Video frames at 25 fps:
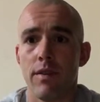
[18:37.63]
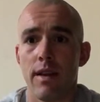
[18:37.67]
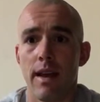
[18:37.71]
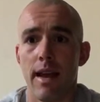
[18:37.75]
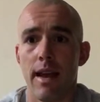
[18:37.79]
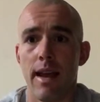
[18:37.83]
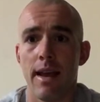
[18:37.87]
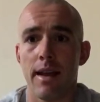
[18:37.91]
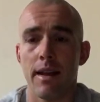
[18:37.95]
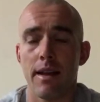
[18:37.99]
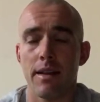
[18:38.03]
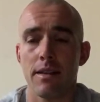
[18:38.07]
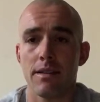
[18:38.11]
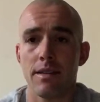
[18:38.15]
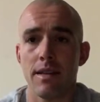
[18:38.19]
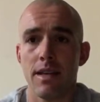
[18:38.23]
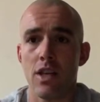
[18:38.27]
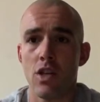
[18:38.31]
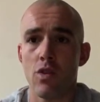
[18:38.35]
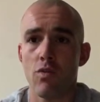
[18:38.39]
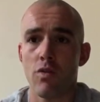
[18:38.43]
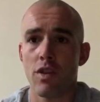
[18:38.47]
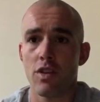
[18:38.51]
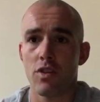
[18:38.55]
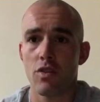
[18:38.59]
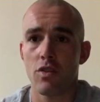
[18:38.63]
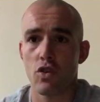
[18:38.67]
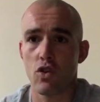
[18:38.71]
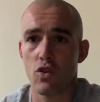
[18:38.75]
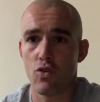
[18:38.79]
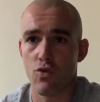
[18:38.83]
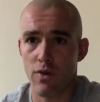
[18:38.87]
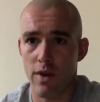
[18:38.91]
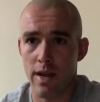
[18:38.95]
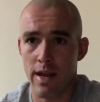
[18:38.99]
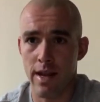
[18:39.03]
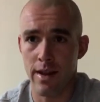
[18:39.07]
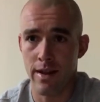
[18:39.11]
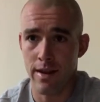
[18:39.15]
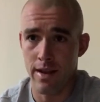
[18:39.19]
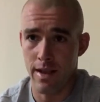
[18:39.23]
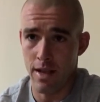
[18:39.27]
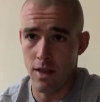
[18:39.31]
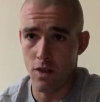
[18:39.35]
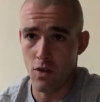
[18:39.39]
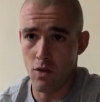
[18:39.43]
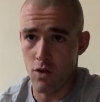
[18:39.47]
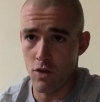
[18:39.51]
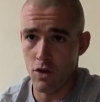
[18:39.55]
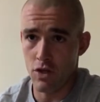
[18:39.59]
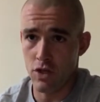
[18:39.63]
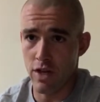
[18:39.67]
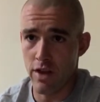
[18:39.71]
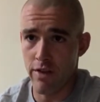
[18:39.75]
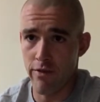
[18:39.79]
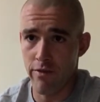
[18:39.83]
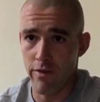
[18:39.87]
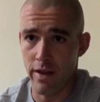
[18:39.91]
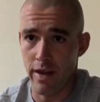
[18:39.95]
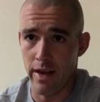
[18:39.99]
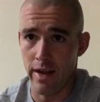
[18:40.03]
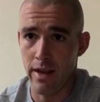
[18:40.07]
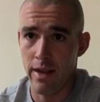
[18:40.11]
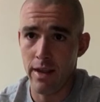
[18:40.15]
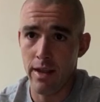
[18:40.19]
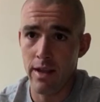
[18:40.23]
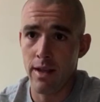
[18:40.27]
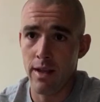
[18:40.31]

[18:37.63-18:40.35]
and continuing to train and longevity.